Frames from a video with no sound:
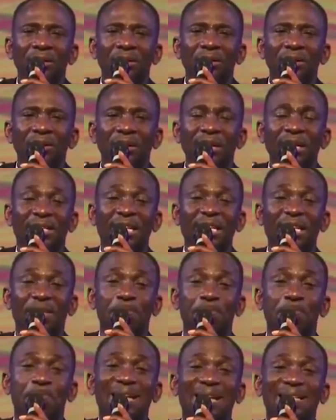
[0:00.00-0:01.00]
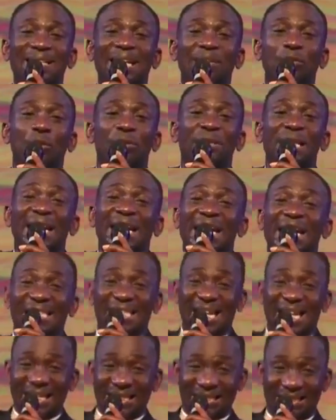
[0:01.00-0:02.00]
It is better to take a
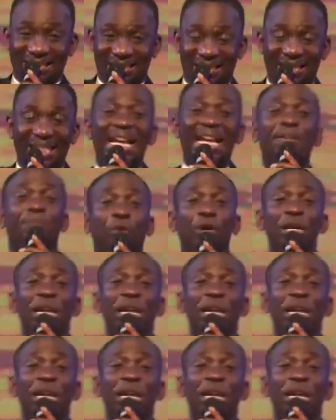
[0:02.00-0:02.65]
stand. Even if